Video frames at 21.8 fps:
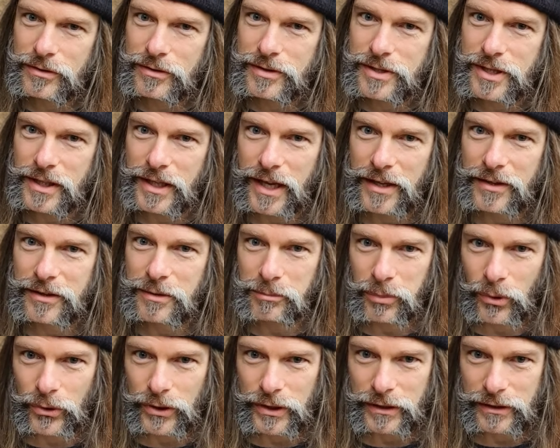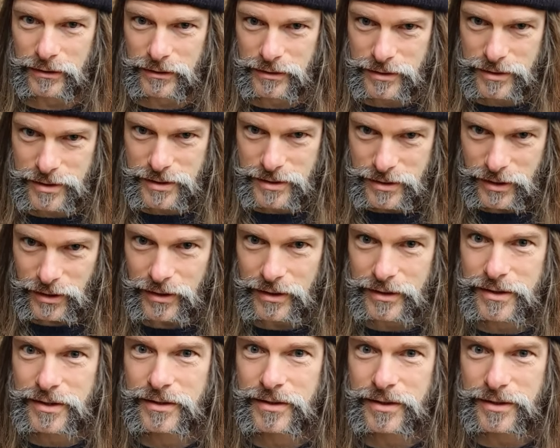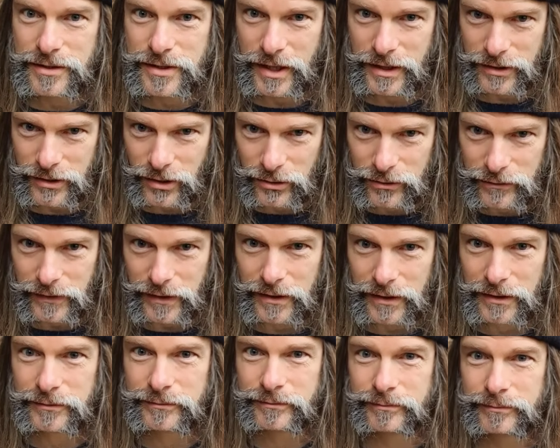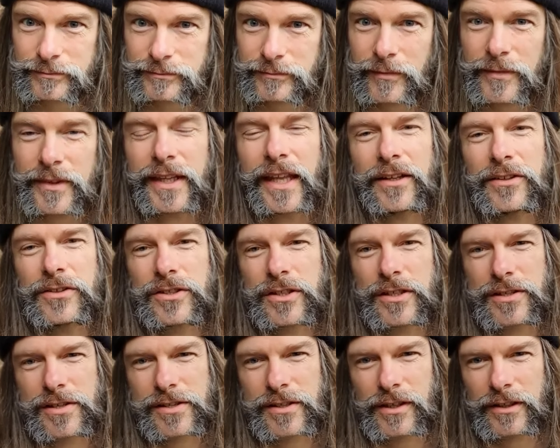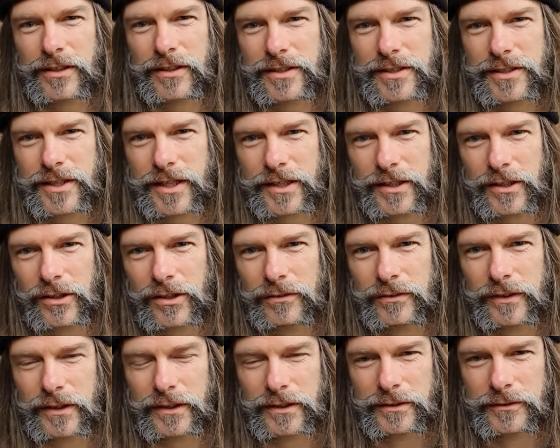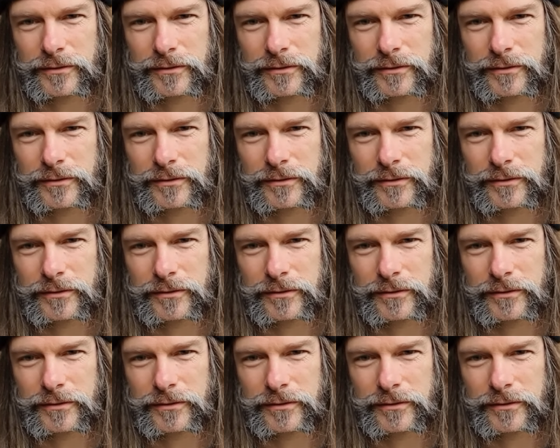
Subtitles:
to let the body start to take over, nature start to take over.